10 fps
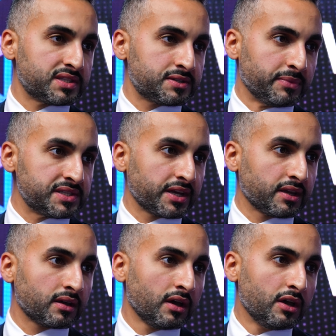what's
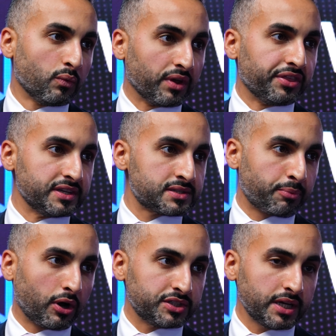missing with these
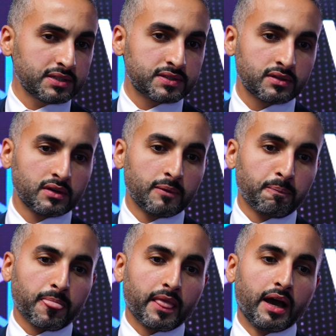projects
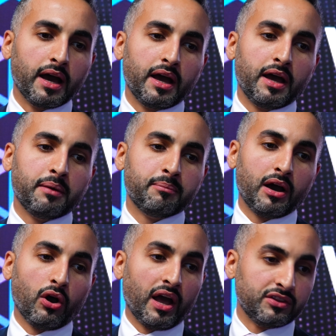um,
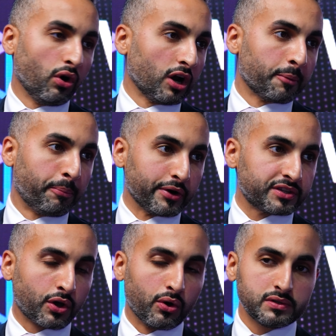and all our
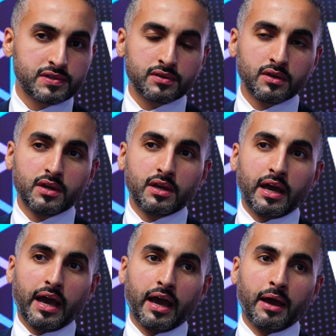port codes
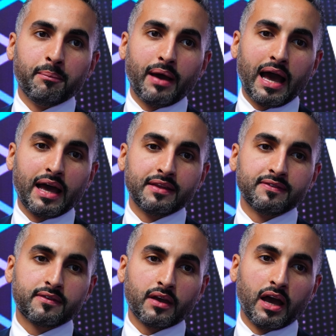um,
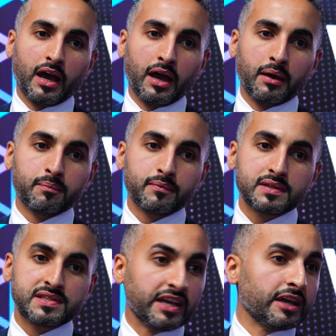and um,
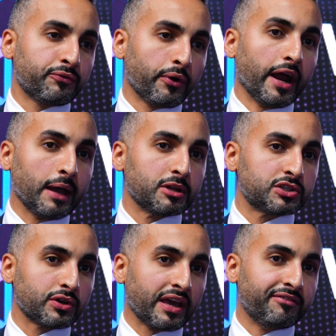seeing if we're able
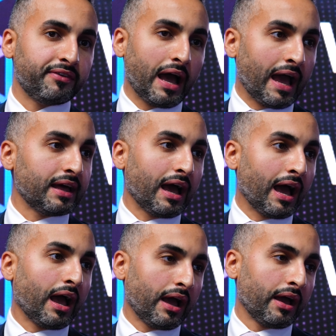to give a,
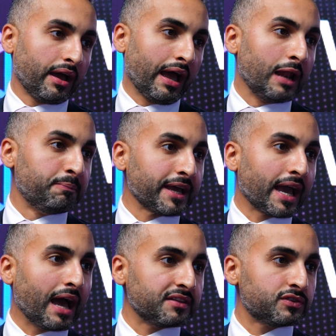a, a helping
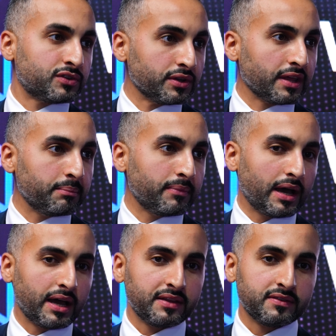hand to them
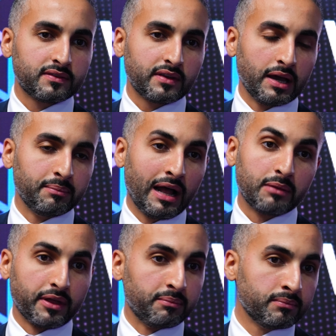and um,
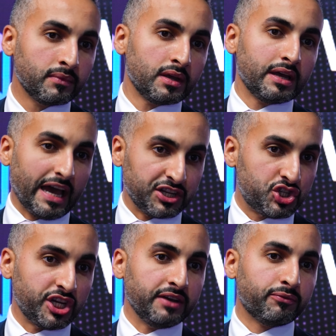help them
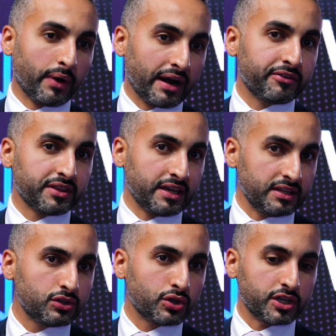achieve whatever they
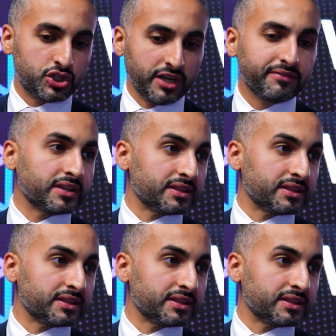need to achieve